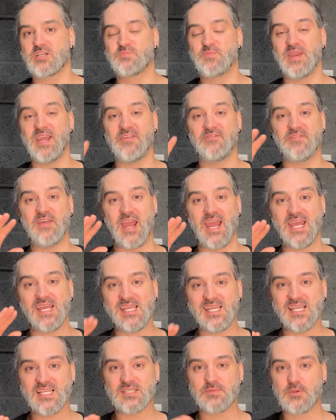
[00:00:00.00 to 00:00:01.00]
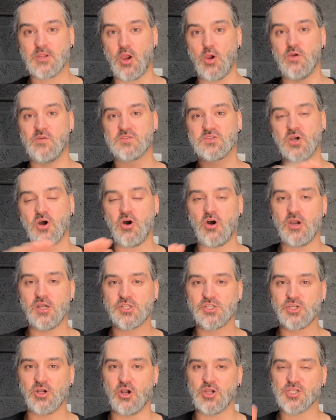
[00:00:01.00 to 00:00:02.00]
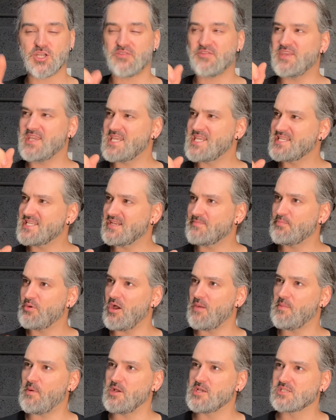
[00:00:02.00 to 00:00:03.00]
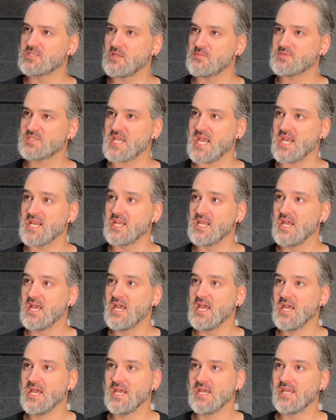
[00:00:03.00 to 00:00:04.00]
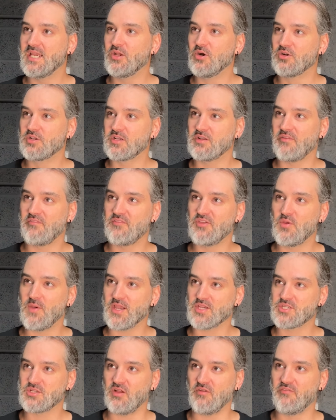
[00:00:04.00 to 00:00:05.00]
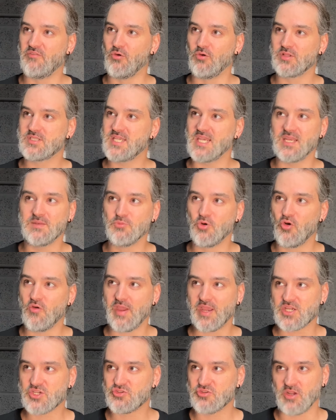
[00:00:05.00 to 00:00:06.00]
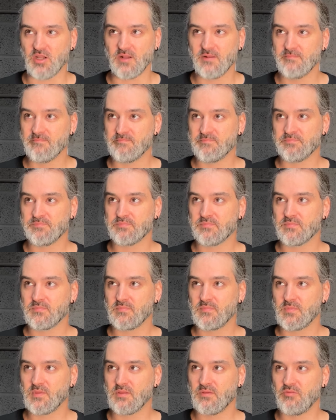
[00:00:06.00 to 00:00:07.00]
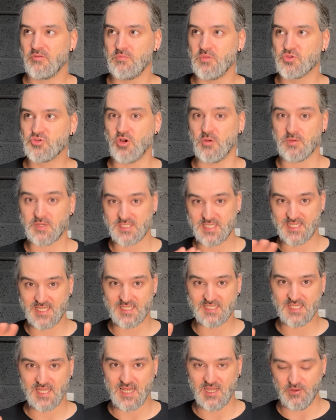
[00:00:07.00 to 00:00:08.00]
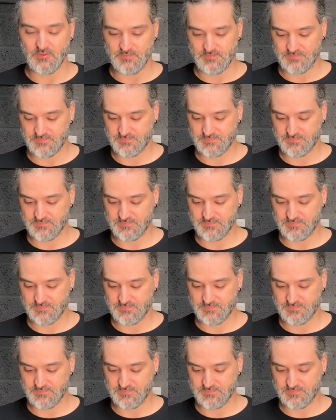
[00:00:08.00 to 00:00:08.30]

But if there is, go over to Hi Josh. I think he did put a post up saying he ordered a few extra, like 14 more extra from the drop, because it did sell out.